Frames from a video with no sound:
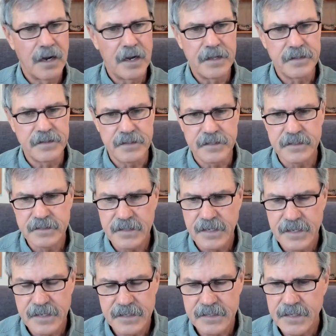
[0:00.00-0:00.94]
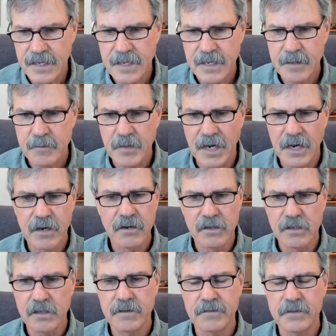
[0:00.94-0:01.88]
in this day and time, our
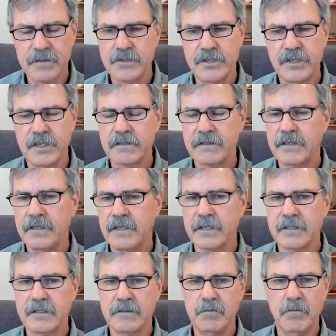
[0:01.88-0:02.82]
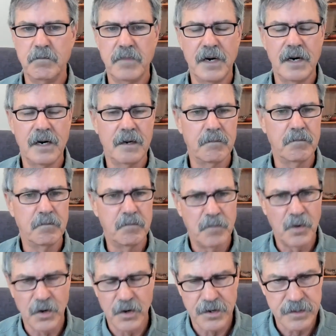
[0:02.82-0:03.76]
liver just gets
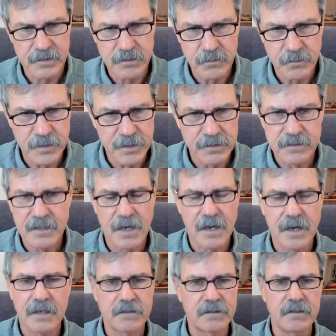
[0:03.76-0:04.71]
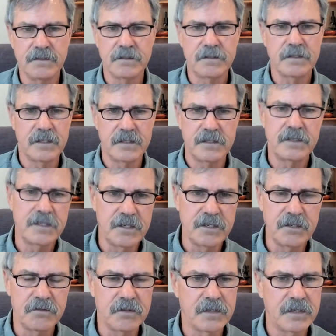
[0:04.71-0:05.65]
bombarded with toxins
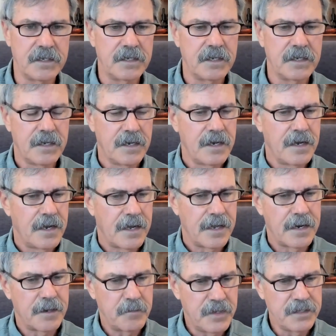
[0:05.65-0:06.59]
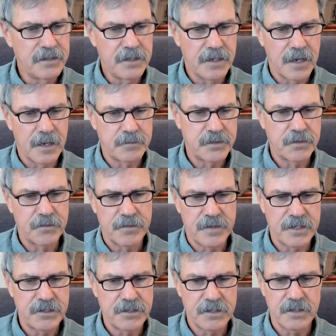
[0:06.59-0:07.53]
continually. And I made the
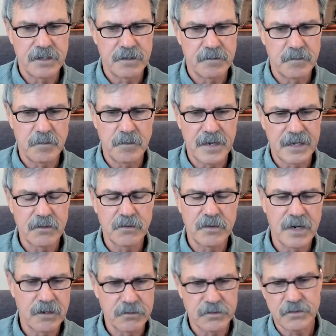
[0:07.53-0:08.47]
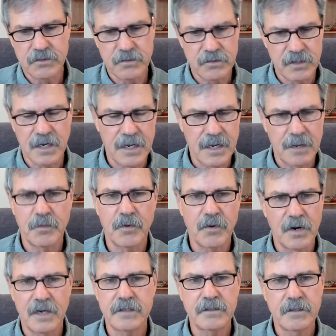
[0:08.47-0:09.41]
observation back when I was doing
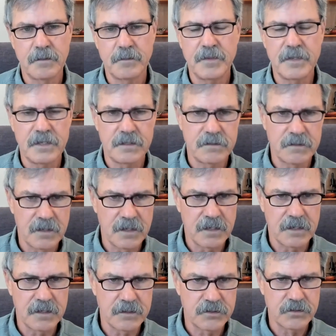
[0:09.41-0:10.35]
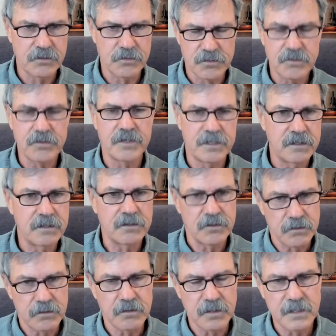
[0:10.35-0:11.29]
laparoscopies, uh, surgeries that
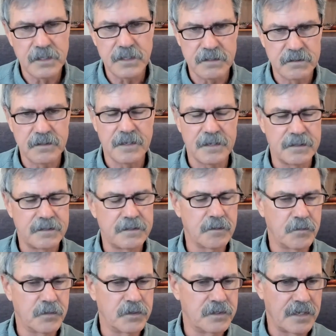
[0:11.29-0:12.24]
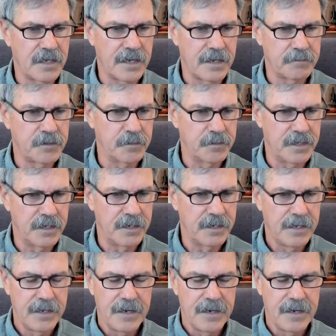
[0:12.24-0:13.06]
you look inside someone's abdomen.